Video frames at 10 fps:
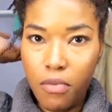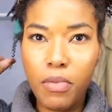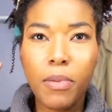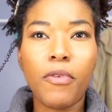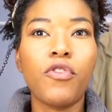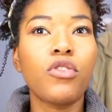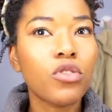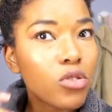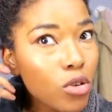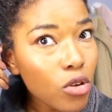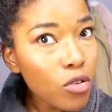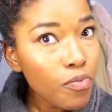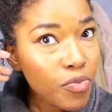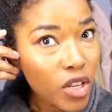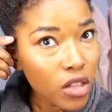Pepper for Your
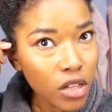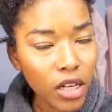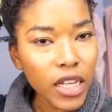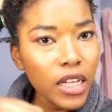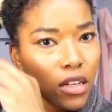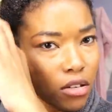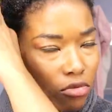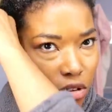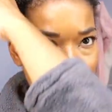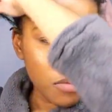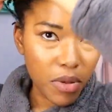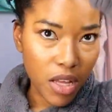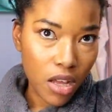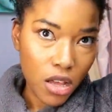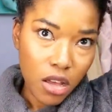Soul. The link will
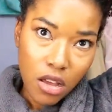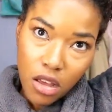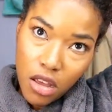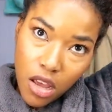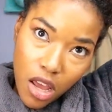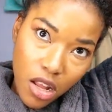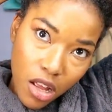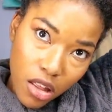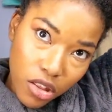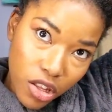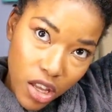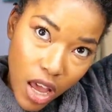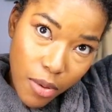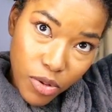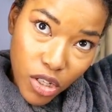be in the
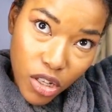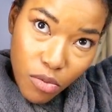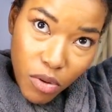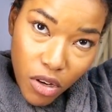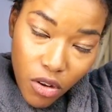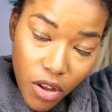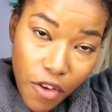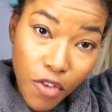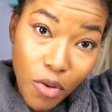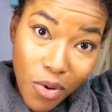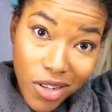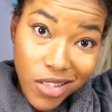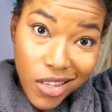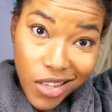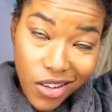caption below if you want
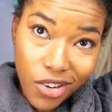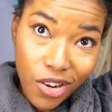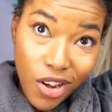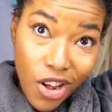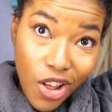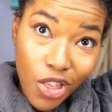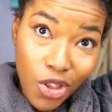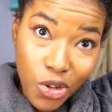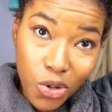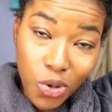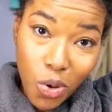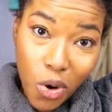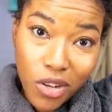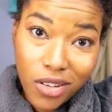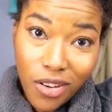to hear the
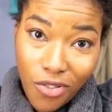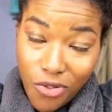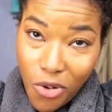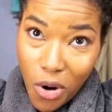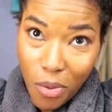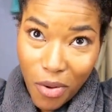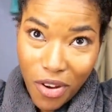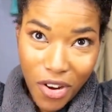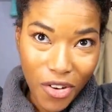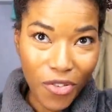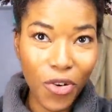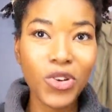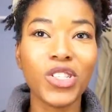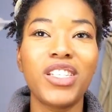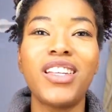short form
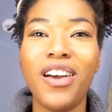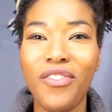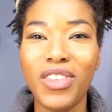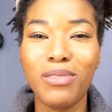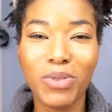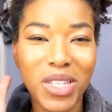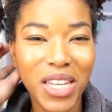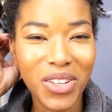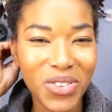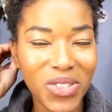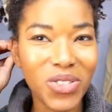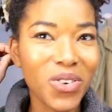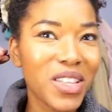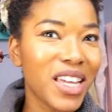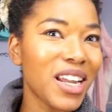version of this particular
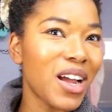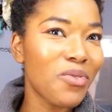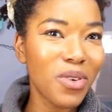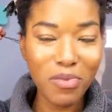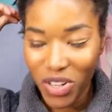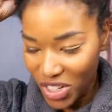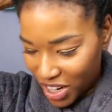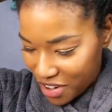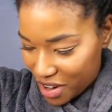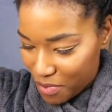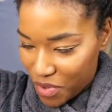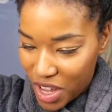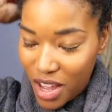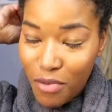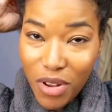story that I will be sharing.
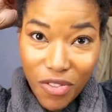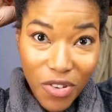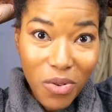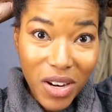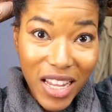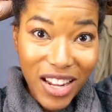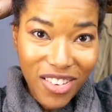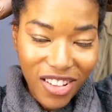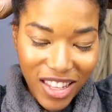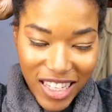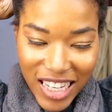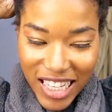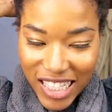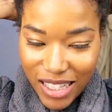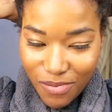But if you want to hear all the
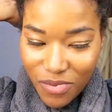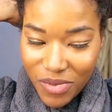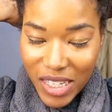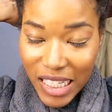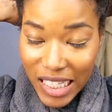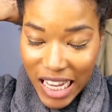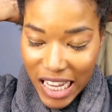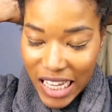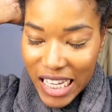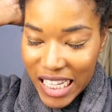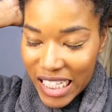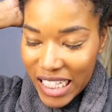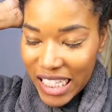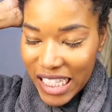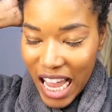deets, stay,
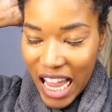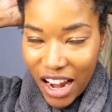just stay